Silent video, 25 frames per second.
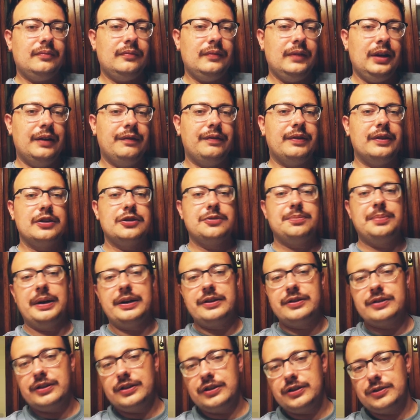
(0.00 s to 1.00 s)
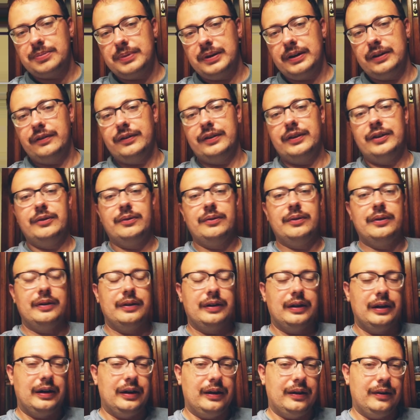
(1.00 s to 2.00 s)
if the spicy is better than the
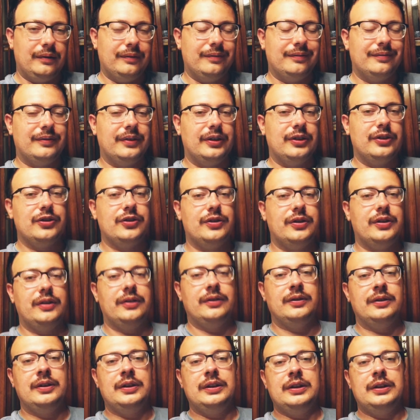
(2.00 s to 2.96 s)
original.